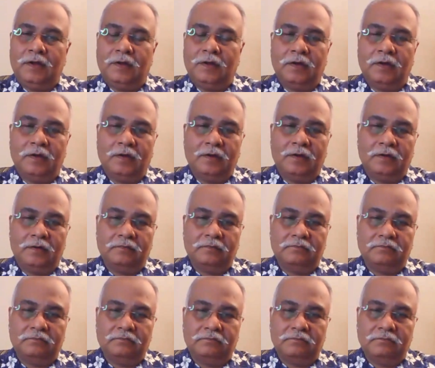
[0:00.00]

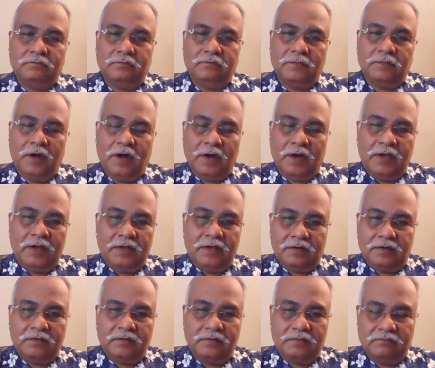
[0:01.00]

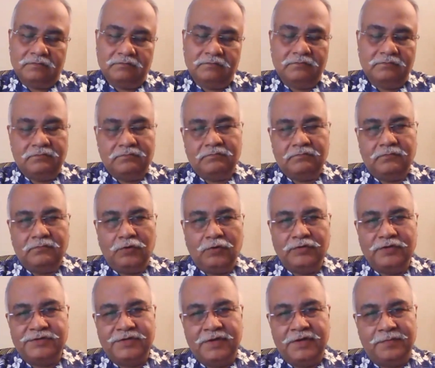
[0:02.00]
Again,
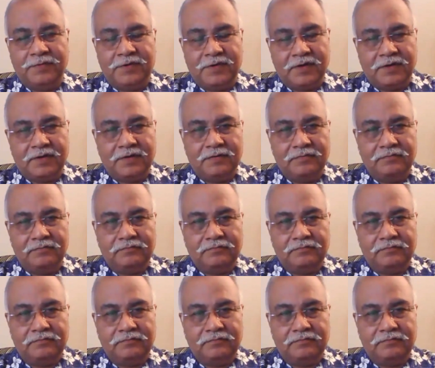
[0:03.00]
on the same track.